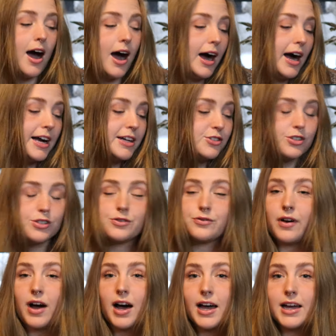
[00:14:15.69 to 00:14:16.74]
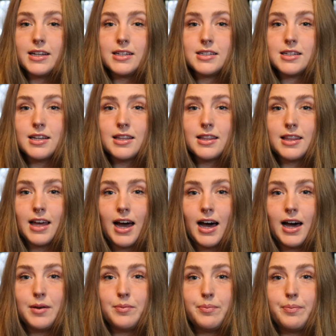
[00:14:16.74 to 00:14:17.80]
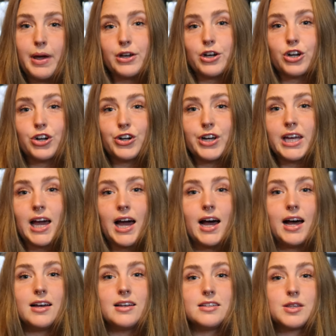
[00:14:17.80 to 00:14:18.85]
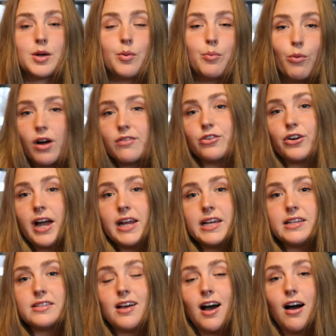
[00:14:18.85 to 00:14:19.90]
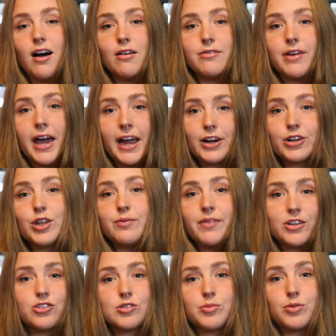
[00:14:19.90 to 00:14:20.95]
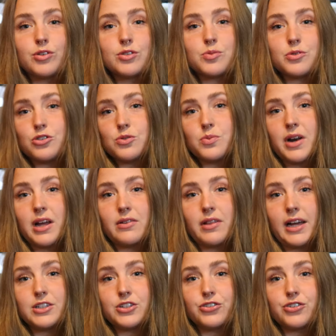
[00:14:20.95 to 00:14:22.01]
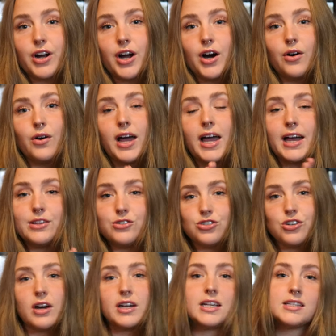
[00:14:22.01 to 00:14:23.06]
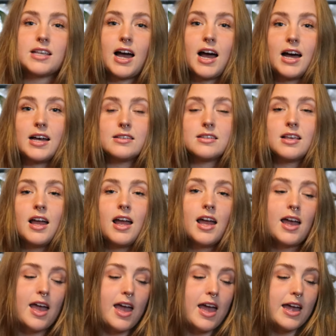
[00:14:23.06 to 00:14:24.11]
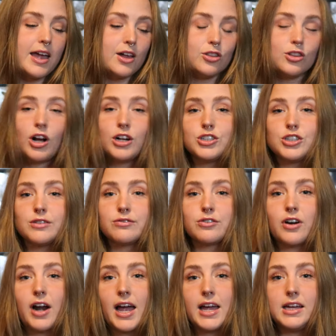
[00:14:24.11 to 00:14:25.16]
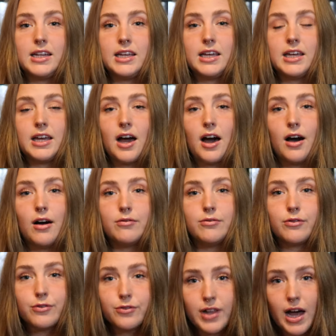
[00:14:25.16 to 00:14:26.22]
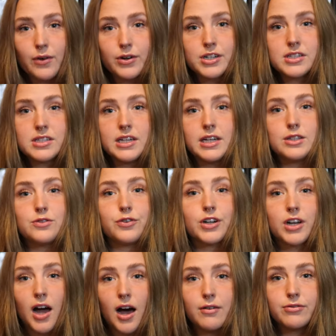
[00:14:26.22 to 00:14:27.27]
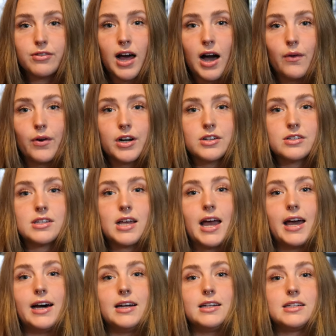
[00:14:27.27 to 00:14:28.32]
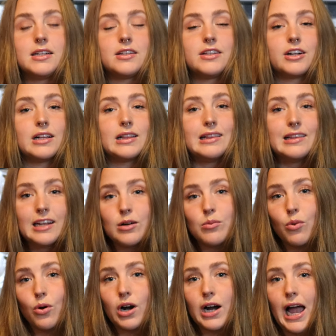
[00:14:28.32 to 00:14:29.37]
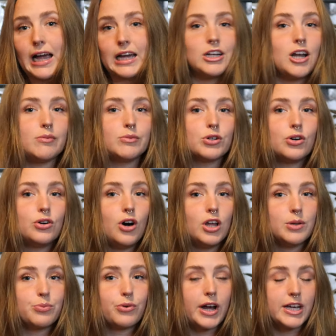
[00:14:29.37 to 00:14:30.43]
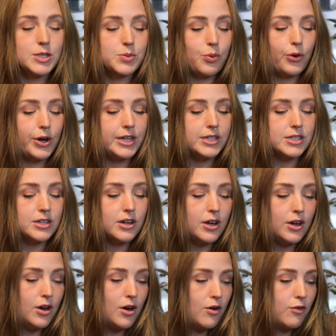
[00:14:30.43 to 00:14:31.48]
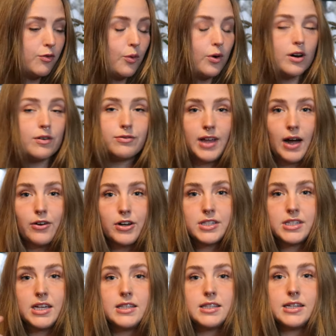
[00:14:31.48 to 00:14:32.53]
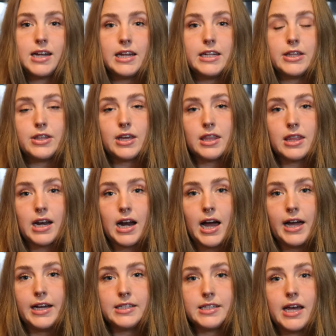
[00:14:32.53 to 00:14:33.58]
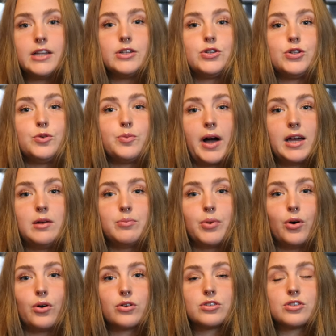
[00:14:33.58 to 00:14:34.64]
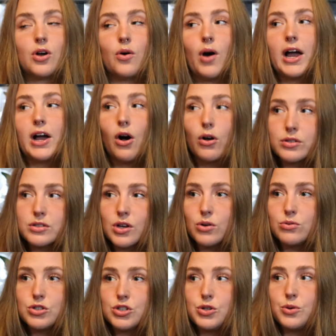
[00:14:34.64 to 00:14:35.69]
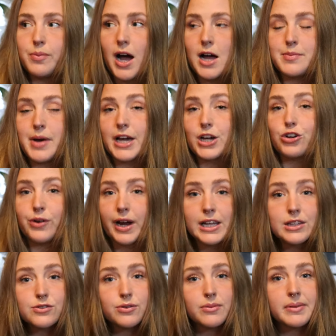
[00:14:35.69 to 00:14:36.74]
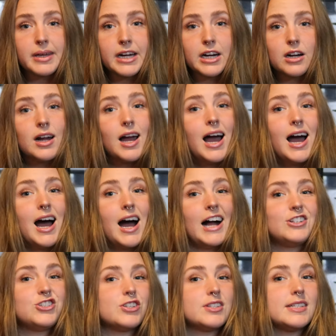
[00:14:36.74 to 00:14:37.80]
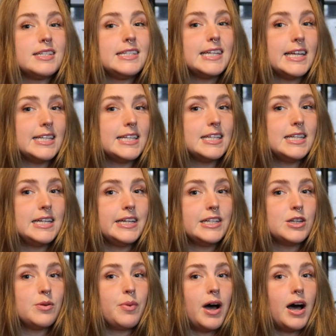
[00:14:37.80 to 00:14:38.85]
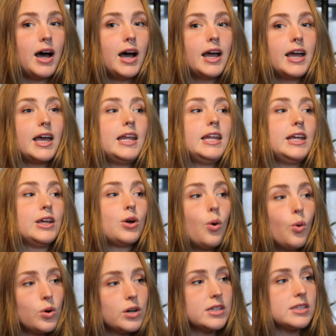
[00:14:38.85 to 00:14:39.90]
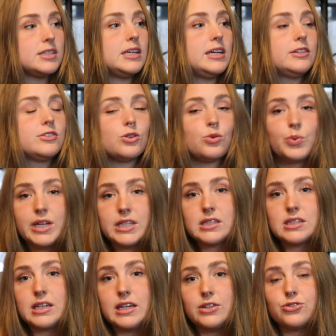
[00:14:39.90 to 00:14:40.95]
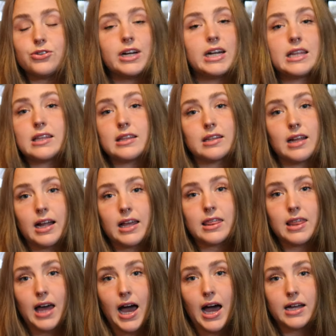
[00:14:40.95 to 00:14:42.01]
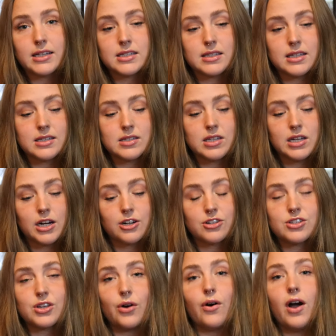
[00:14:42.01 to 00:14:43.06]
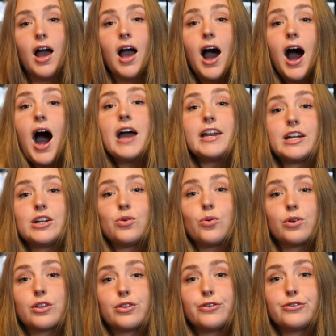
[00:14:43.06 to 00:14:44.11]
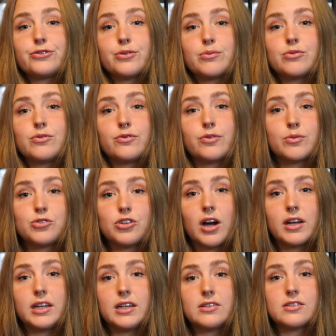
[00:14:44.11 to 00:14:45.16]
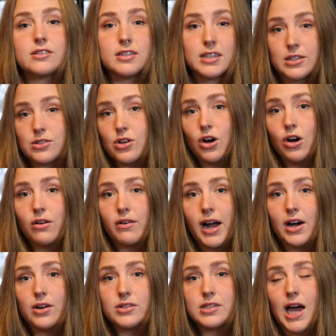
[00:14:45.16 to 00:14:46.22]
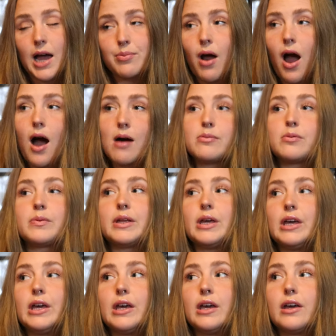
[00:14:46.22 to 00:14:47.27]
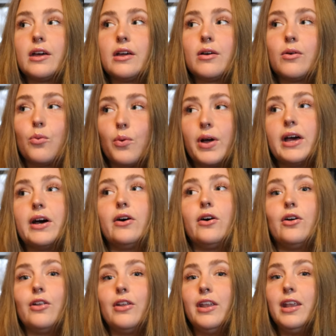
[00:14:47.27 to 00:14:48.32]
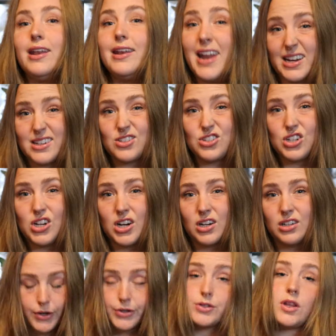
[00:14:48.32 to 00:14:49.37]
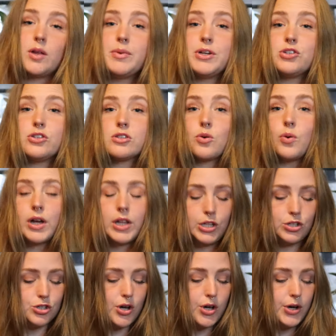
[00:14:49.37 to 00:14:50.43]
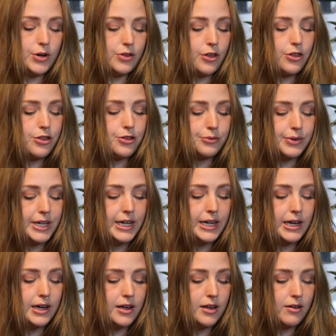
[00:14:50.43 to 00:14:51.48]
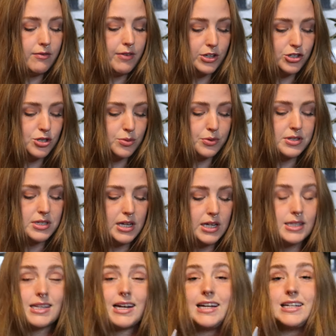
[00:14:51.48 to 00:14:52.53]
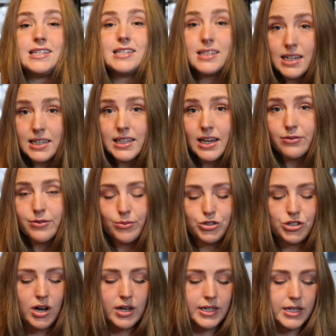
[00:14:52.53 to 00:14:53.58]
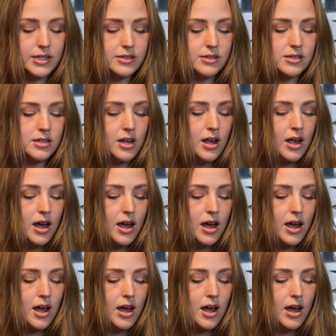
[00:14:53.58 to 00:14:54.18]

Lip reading: I just find that Baker Creek has more varieties of heirloom vegetables, which is what I like to grow, and Johnny's has a larger variety of flower seeds for cut flowers, and they're a little more economical on the price point for flower seeds and anything that I tend to buy in bulk. So I also do buy my grains from there. I just didn't need to buy any corn seeds or wheat seeds or anything like that this year. So I didn't order those from Johnny's this go around. I probably will next year. So let me just quickly show you the three vegetable seeds that I did get from Johnny's.